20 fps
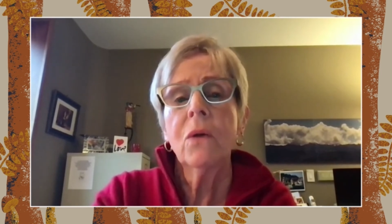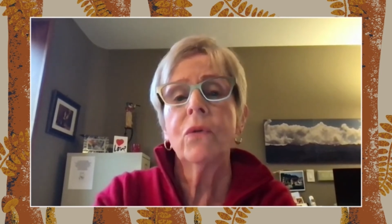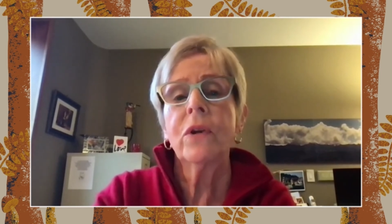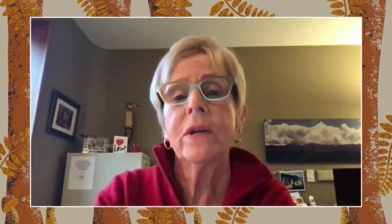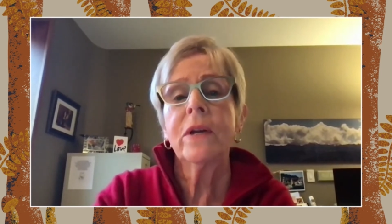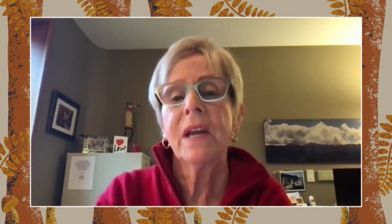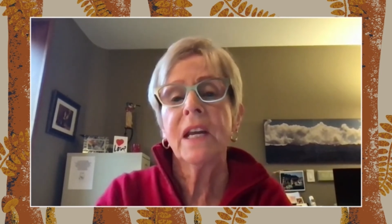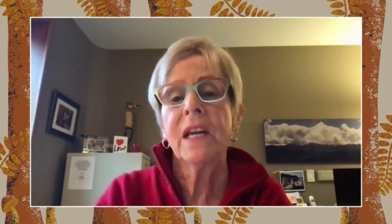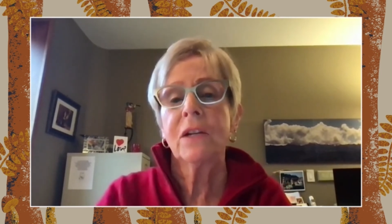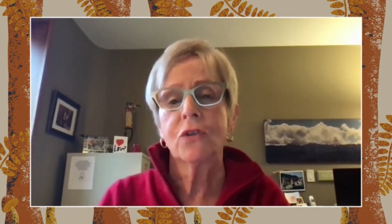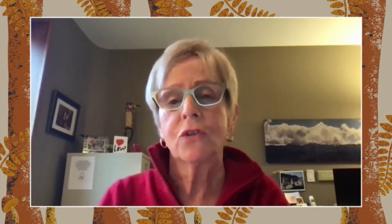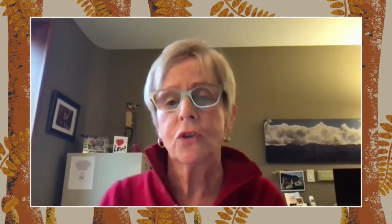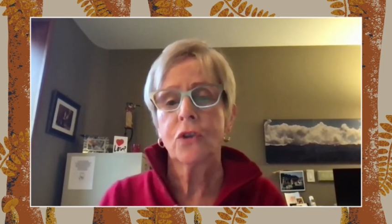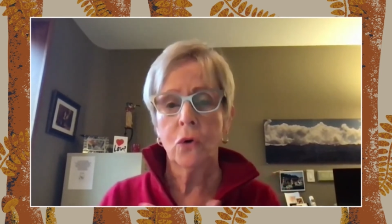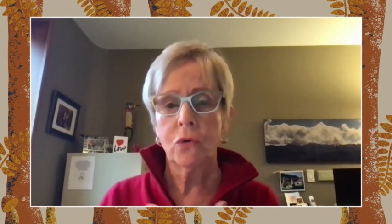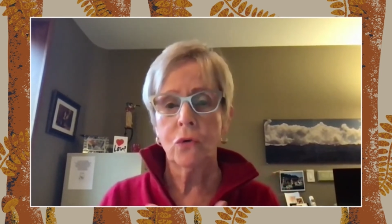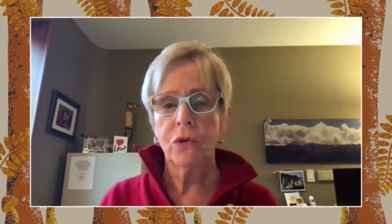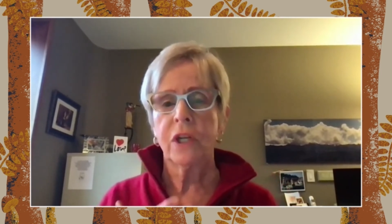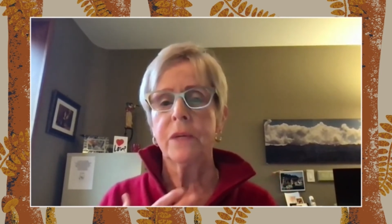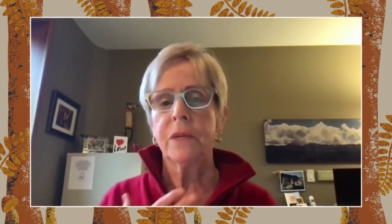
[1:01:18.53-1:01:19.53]
remained
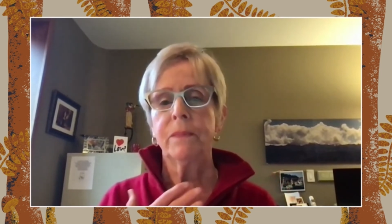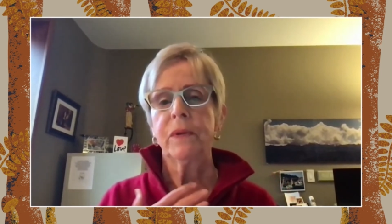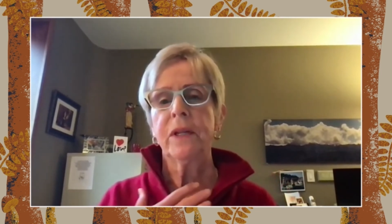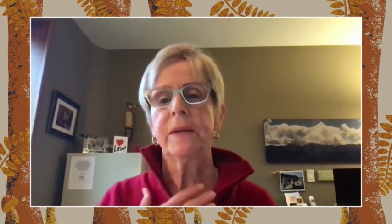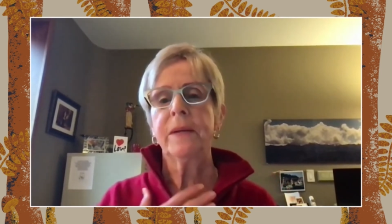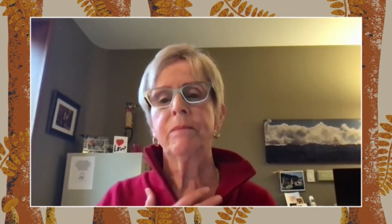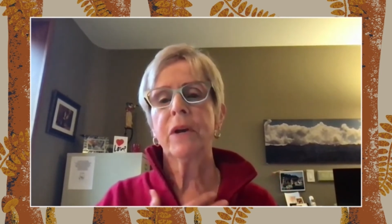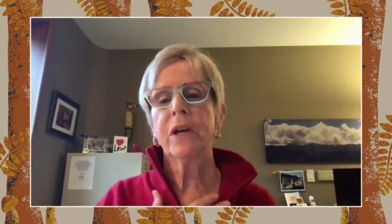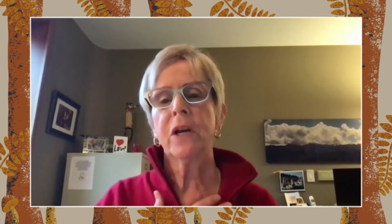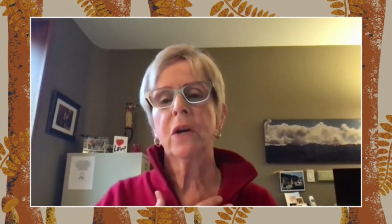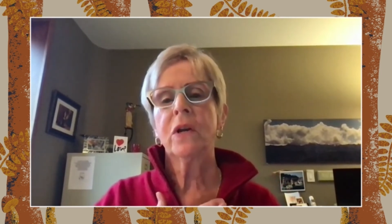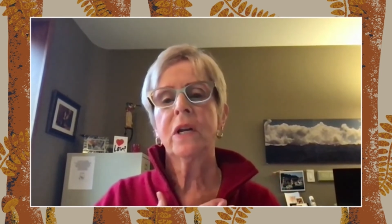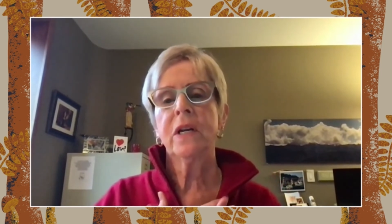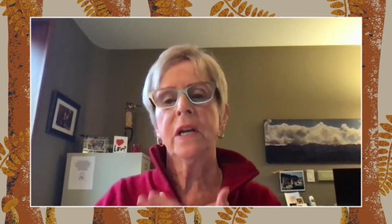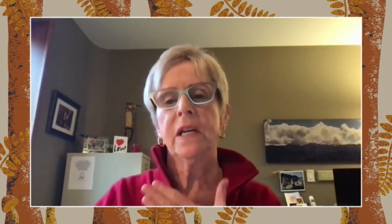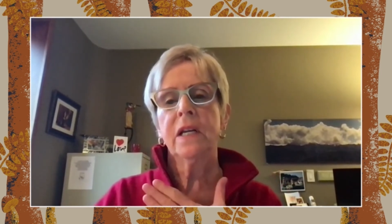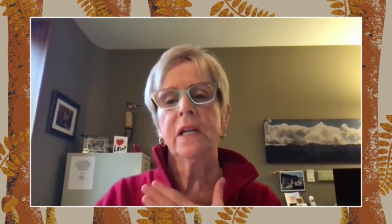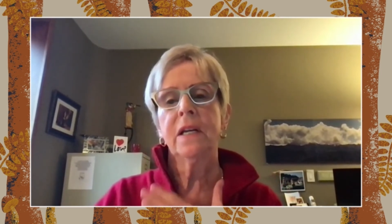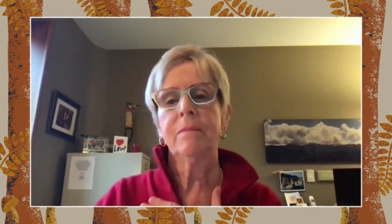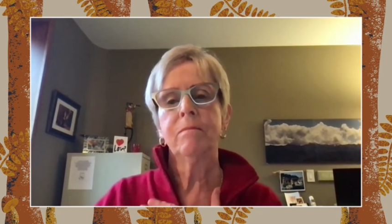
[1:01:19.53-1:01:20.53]
so deeply
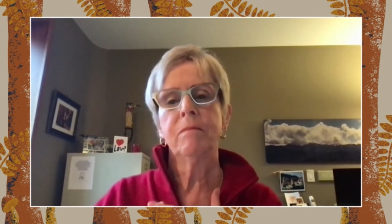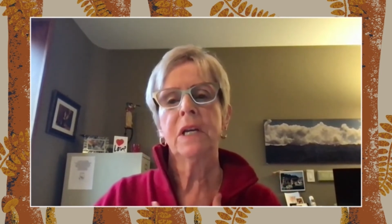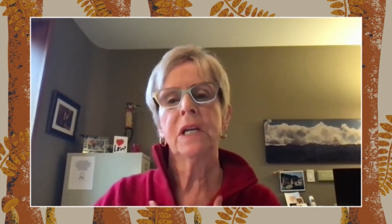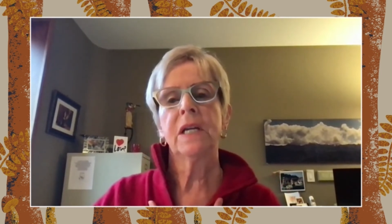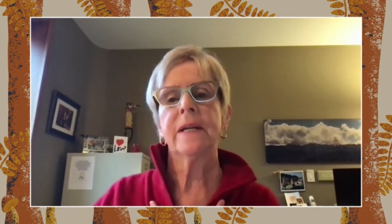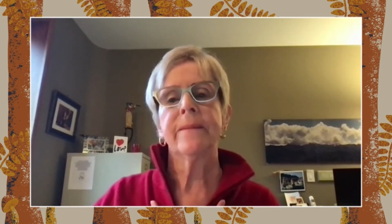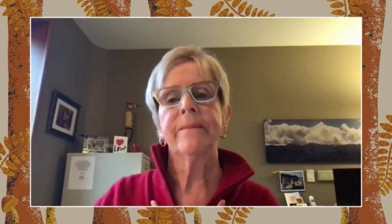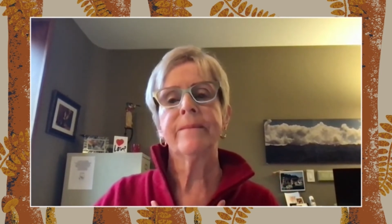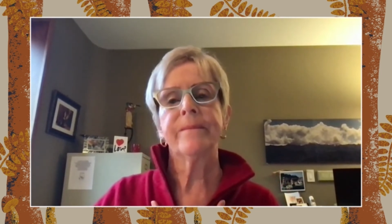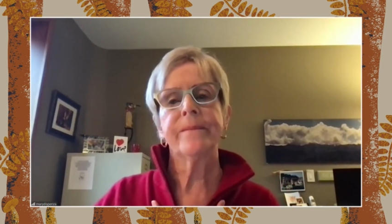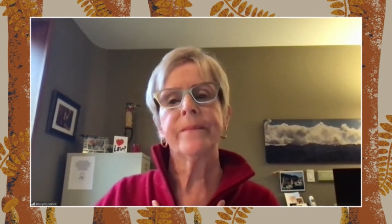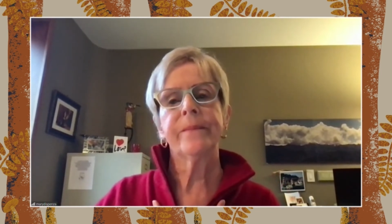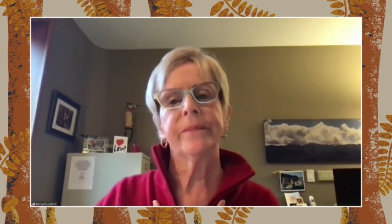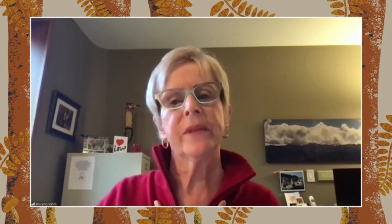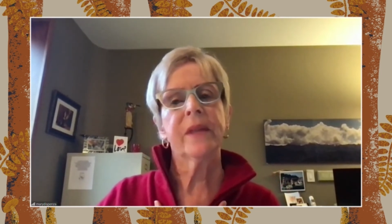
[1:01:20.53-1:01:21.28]
buried in me